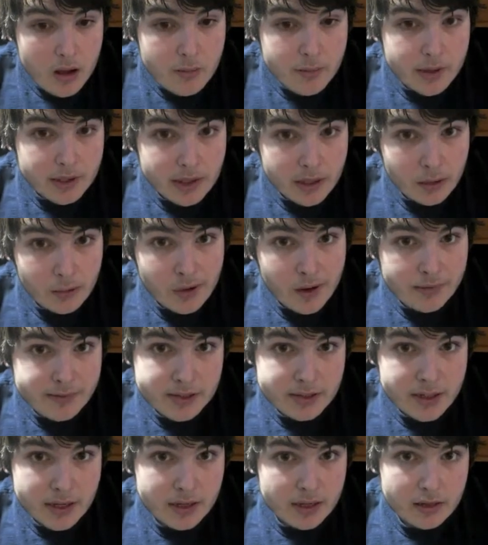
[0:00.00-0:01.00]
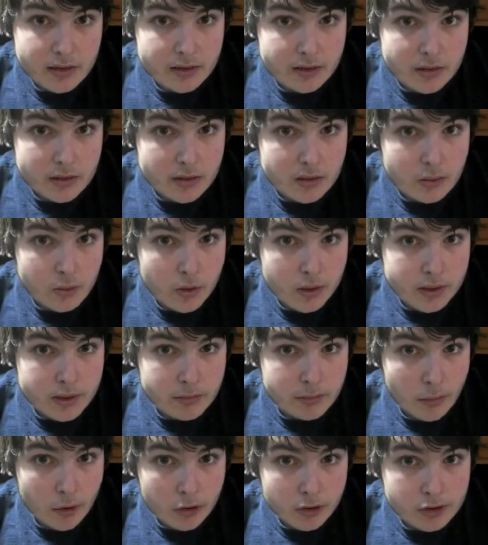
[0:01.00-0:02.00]
but they don't have to take the one
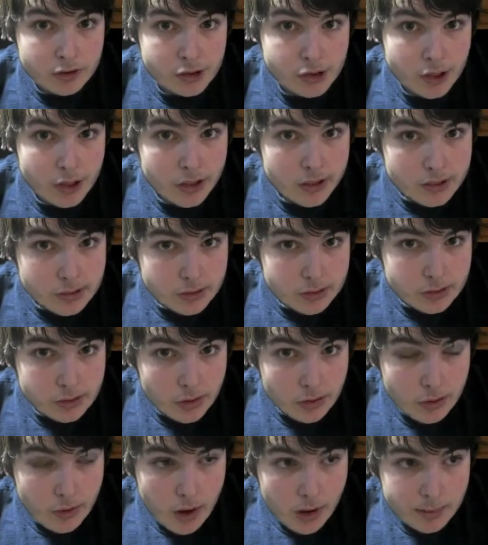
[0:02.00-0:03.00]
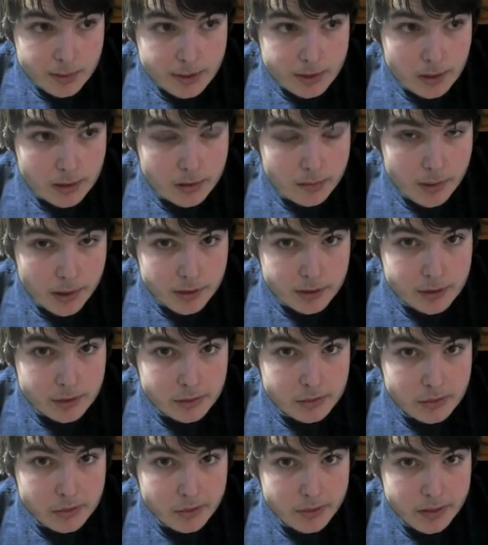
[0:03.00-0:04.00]
in March, so I'll be done by
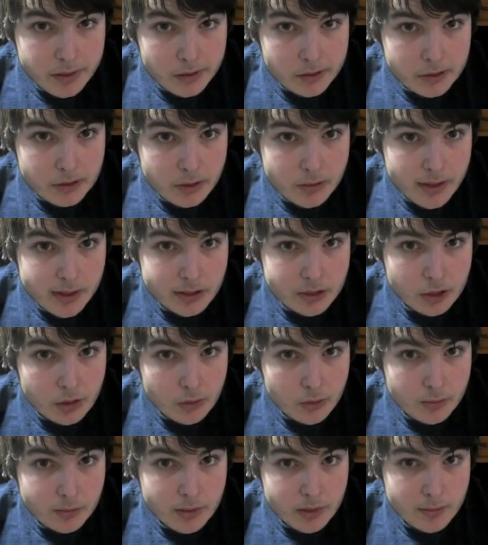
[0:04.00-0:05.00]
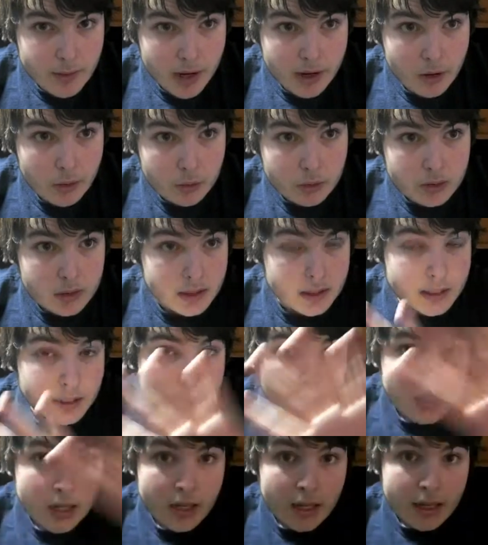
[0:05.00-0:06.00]
junior year, so next year will be my
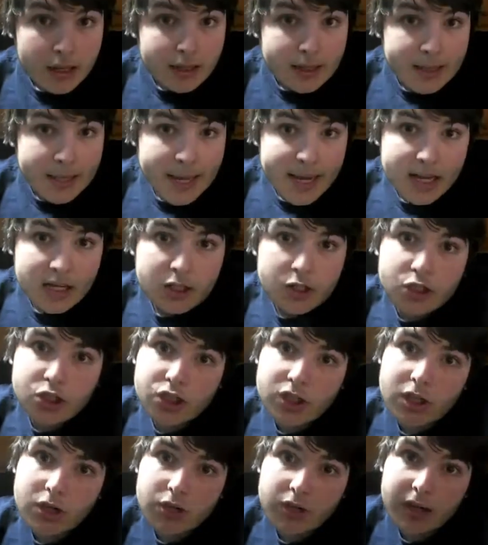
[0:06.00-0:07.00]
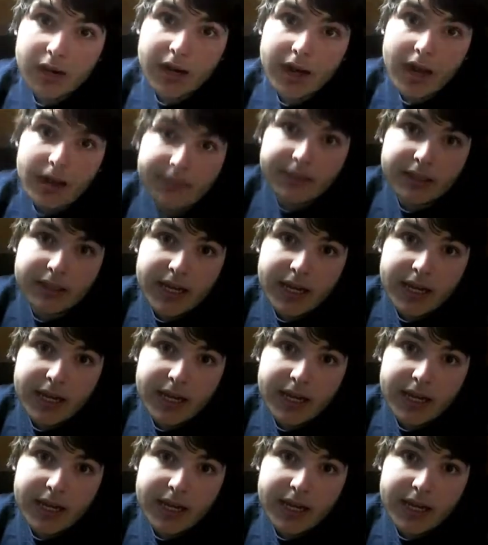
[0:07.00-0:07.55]
only last year that I have to